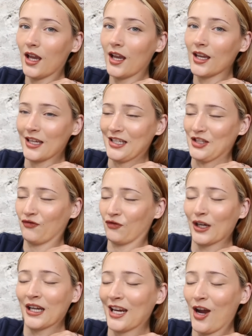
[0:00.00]
is
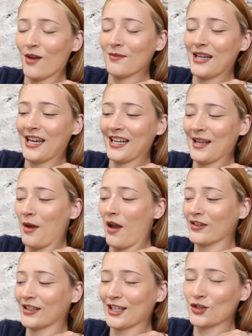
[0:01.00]
freaking on me and I'm
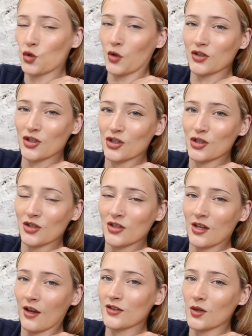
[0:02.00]
having like storage issues and
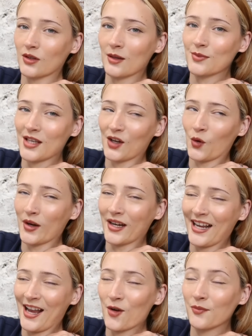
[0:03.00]
stuff so it keeps like
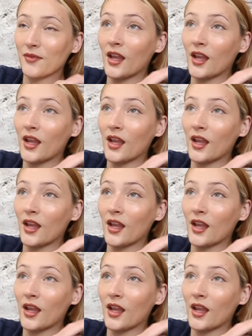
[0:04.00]
quitting out.